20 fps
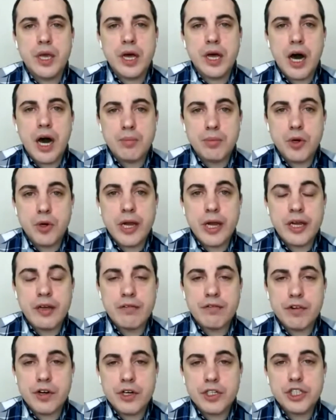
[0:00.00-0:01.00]

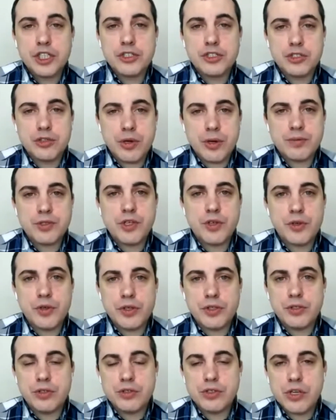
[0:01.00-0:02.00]
upgrading version scripts so you
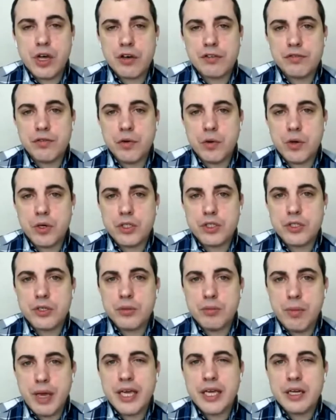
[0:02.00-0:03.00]
can do soft forks,
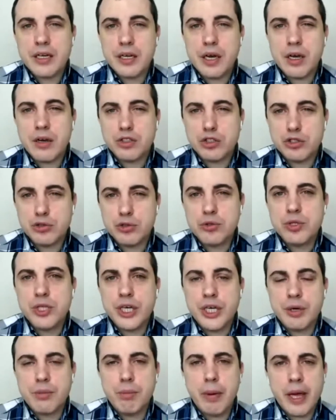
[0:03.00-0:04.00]
make it a
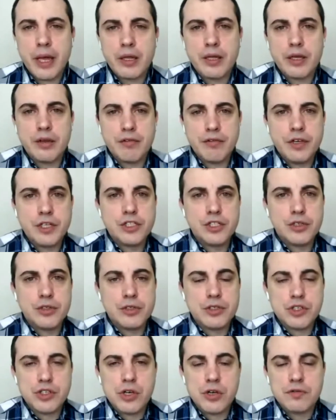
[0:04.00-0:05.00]
truly compelling feature
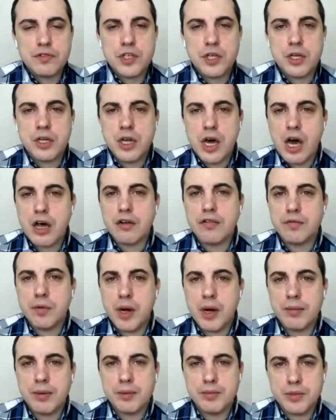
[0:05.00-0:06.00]
that solves a lot of
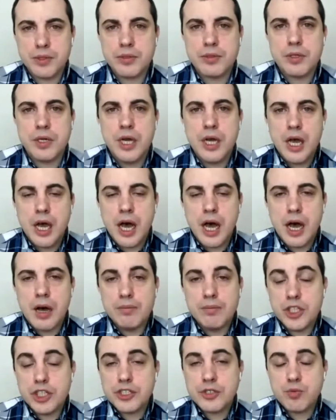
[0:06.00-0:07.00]
problems.
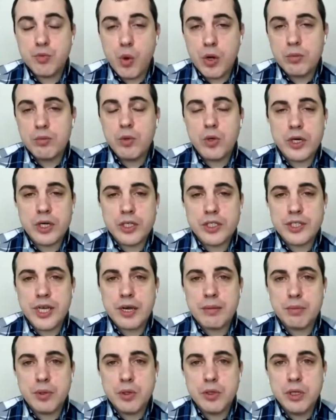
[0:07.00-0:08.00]
Just one more
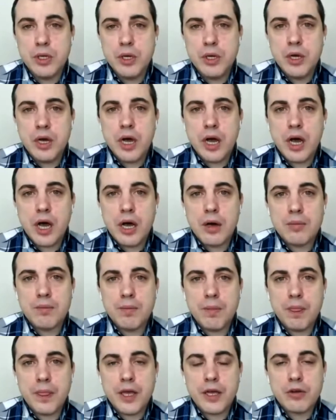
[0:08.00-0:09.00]
example.
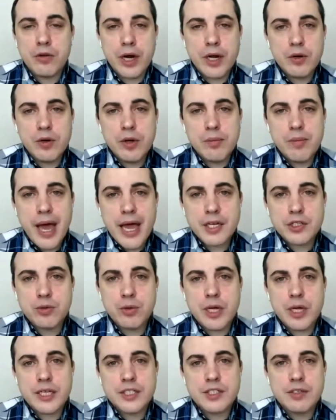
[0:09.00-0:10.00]
Gregory
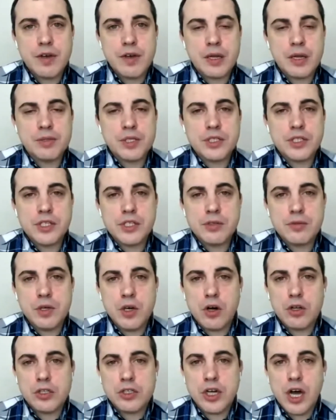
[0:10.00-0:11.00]
Maxwell has developed a system
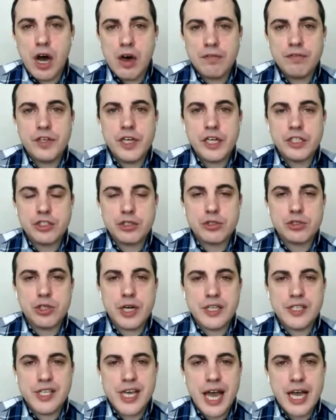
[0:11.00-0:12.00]
called confidential
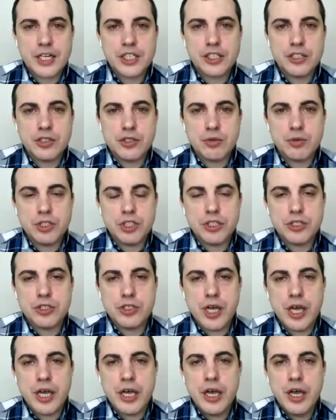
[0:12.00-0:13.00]
transactions, which
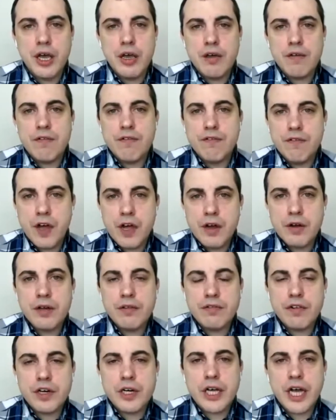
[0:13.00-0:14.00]
is a
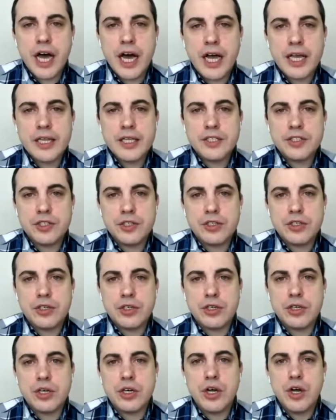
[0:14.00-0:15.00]
very highly
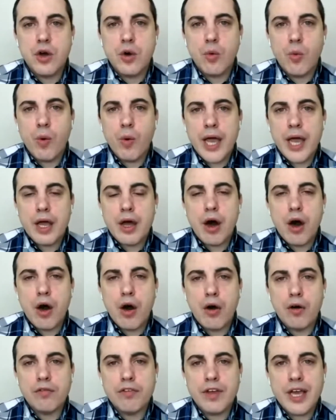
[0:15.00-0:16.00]
secure way
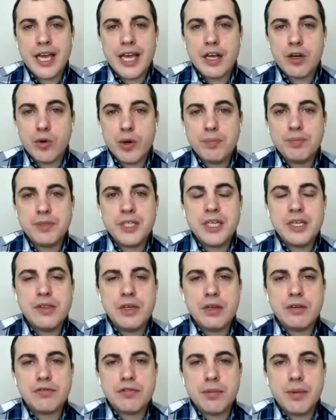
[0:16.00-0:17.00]
of encrypting
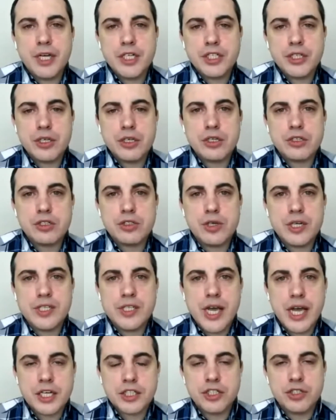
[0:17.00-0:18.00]
the information in a transaction